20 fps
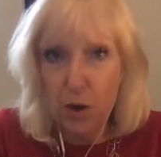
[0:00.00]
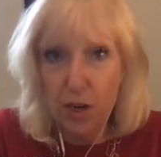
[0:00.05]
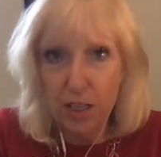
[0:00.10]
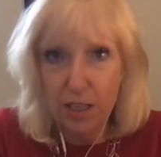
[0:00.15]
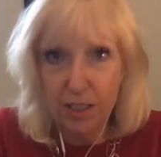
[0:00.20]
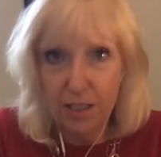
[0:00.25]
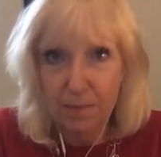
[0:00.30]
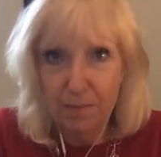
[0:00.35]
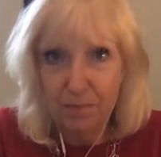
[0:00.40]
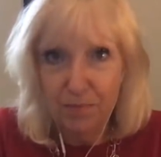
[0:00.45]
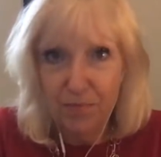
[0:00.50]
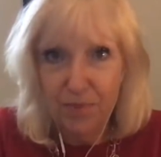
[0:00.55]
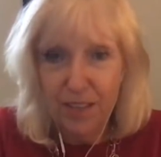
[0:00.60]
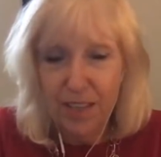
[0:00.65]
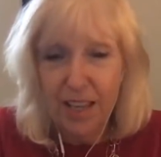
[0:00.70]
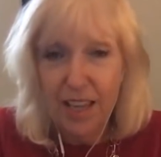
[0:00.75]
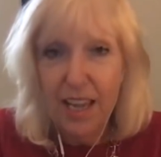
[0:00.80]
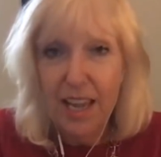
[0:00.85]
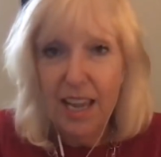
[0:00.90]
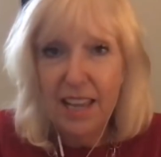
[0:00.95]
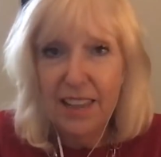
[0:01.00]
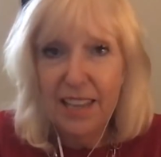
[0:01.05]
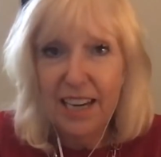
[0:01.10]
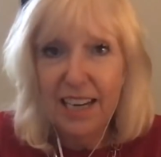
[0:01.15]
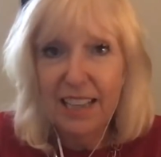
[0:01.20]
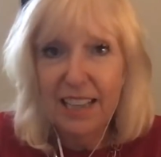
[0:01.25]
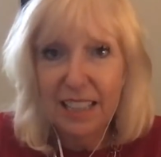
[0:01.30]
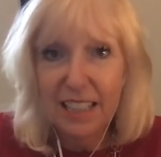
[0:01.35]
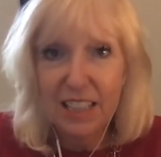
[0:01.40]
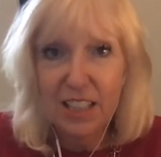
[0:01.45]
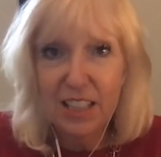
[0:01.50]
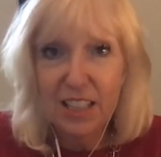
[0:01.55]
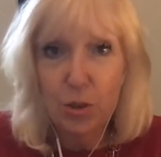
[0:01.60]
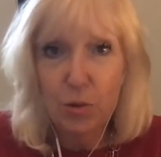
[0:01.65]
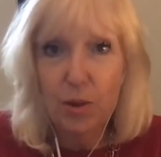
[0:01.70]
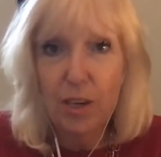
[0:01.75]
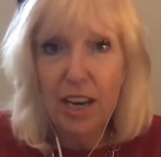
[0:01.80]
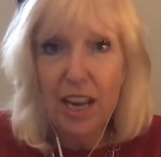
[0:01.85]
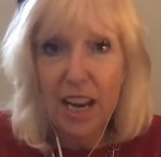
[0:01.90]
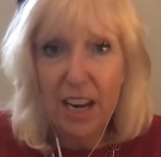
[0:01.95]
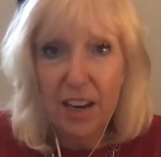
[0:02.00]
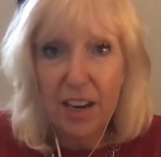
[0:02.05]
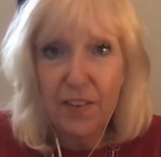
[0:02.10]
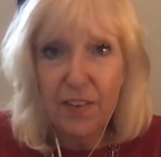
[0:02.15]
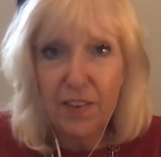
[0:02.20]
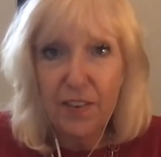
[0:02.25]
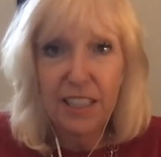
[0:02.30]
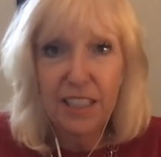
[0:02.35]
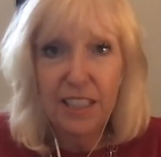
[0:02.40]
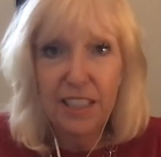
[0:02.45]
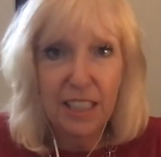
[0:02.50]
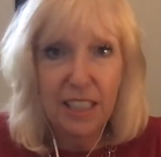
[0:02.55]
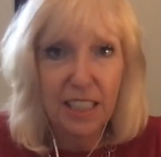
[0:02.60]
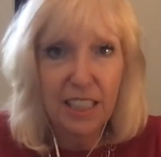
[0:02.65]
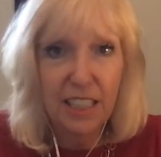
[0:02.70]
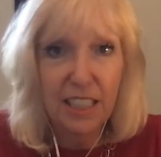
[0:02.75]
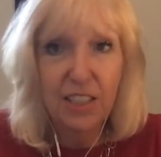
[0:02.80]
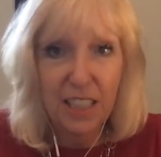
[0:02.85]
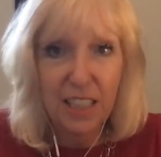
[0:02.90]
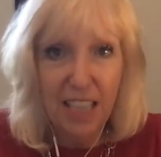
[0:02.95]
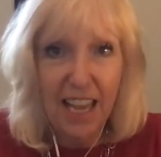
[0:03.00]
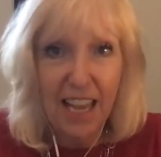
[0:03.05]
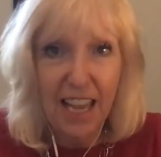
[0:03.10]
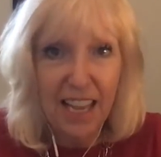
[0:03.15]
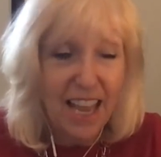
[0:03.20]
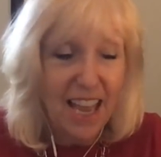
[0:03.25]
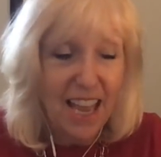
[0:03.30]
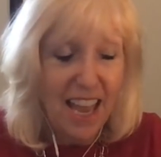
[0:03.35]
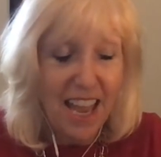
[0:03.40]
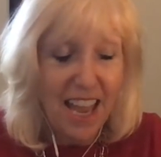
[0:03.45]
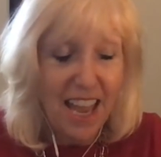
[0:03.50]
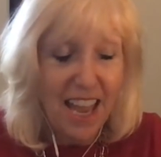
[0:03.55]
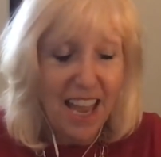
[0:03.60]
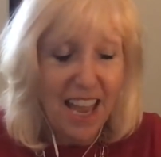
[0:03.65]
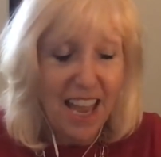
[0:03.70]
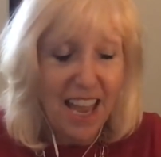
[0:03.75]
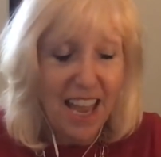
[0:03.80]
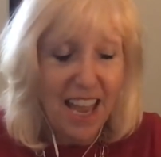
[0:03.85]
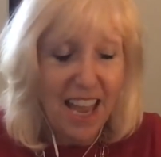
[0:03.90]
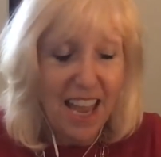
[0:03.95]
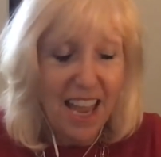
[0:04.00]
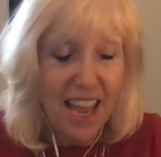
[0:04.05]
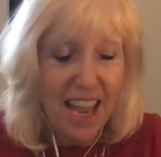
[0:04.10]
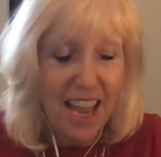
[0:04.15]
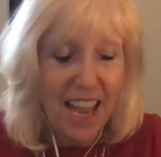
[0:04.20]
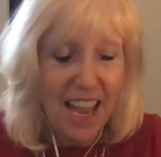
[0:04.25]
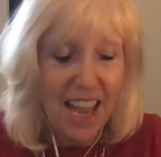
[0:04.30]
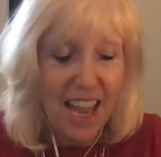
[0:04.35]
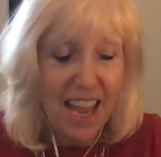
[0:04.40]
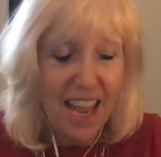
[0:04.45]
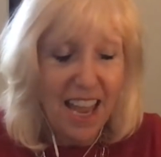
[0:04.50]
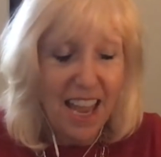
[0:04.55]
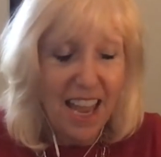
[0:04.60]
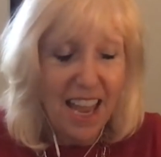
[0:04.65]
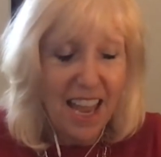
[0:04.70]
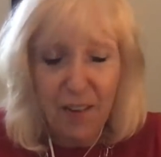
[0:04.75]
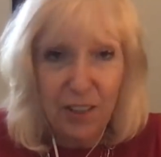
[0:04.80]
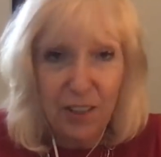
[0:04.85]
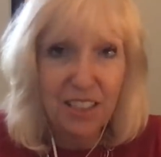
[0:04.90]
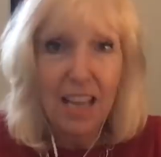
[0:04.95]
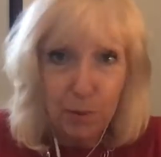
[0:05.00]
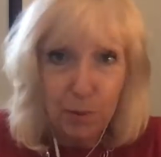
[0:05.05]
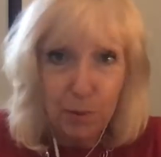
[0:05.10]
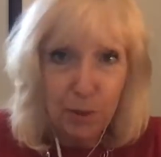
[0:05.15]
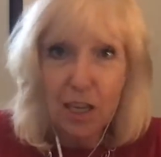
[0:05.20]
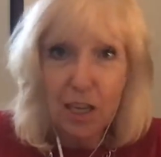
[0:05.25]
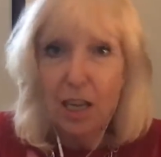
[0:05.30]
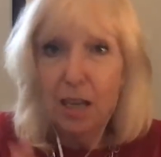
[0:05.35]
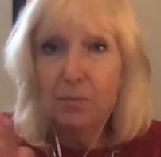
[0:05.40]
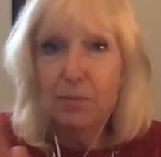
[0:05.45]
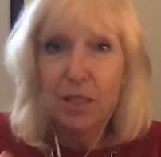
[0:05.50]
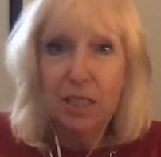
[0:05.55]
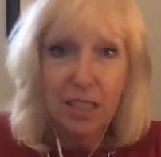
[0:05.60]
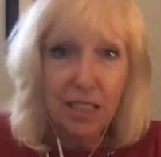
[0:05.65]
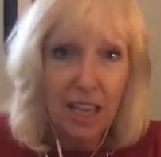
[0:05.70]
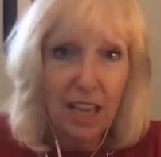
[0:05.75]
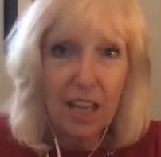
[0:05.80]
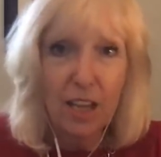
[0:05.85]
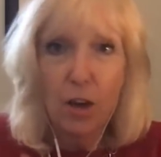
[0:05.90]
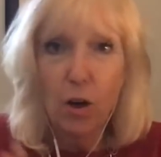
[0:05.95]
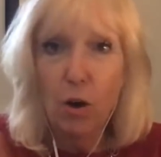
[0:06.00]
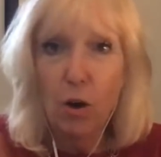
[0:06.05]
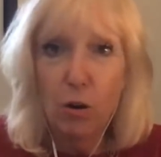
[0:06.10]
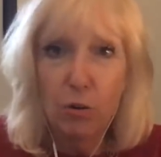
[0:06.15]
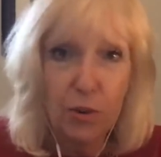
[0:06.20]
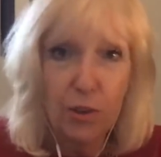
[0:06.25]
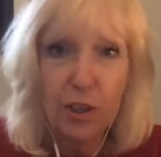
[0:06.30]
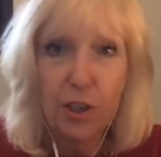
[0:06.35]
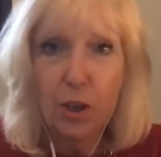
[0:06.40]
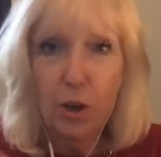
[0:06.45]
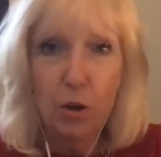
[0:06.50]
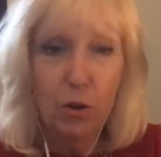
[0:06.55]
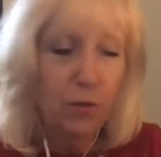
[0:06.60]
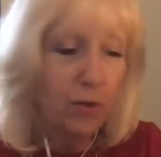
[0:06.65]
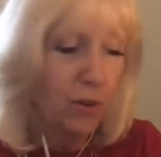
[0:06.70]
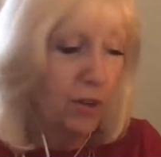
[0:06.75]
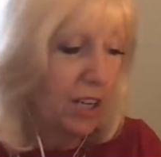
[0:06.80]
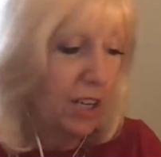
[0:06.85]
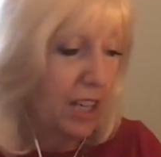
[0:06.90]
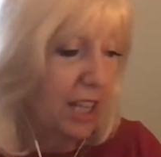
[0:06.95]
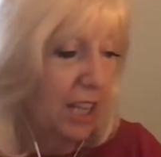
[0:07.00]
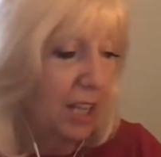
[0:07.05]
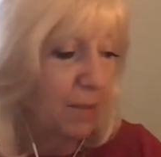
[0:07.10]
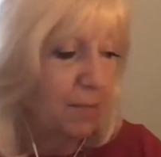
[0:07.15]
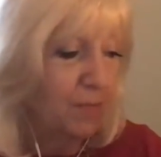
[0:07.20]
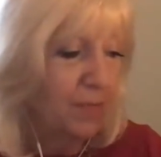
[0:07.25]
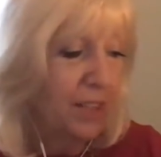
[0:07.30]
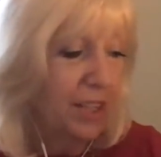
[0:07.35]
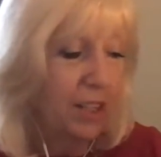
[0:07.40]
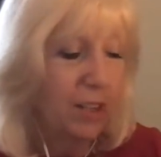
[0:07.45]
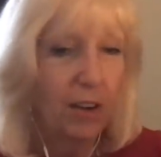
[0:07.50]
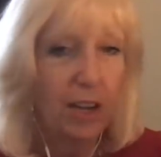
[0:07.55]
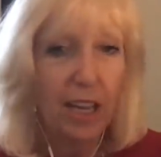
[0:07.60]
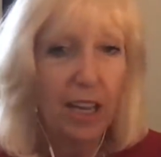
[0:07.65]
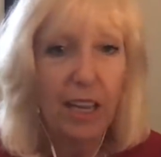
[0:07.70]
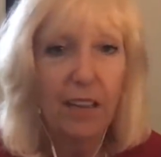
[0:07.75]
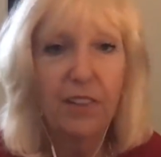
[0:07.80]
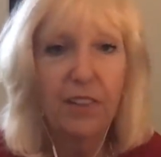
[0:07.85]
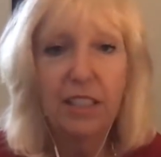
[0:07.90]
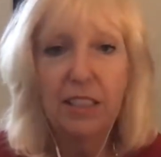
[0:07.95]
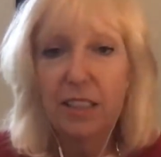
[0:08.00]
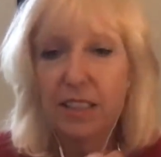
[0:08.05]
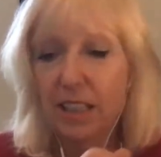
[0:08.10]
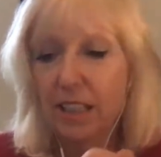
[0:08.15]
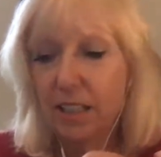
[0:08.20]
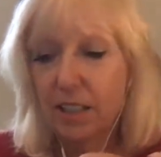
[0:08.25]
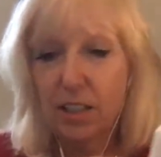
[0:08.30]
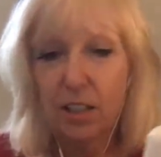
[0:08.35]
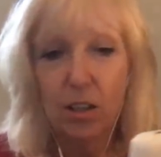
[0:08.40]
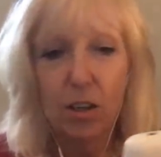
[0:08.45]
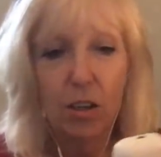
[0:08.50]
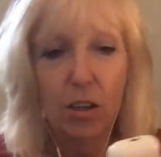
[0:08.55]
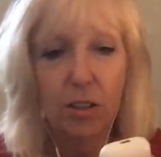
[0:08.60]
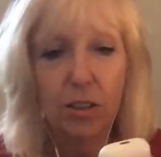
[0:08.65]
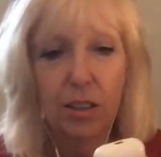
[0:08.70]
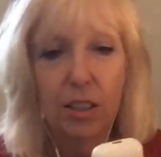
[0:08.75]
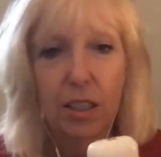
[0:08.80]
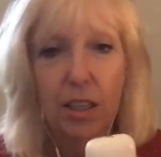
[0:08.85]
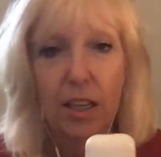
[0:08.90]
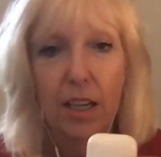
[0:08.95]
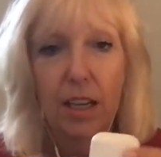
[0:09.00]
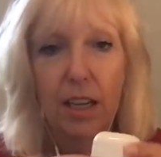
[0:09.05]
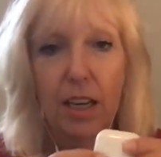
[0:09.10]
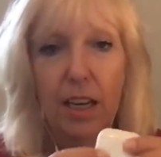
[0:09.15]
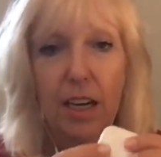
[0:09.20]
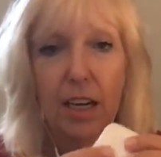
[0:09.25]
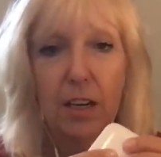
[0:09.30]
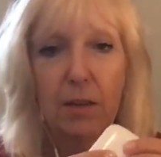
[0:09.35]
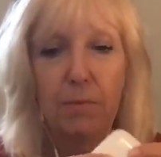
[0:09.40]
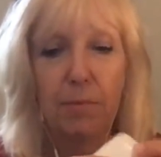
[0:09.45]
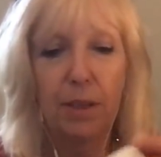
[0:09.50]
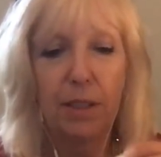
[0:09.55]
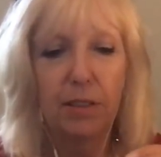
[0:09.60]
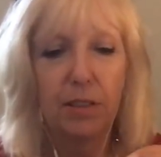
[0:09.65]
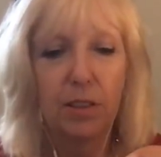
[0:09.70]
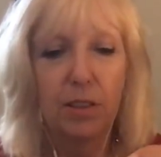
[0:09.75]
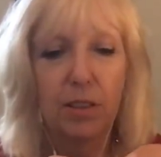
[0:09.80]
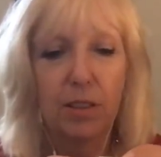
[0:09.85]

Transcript: it. And then I listen to it every single day, every single day, multiple times a day, over and over again. Now, I have these things called earbuds,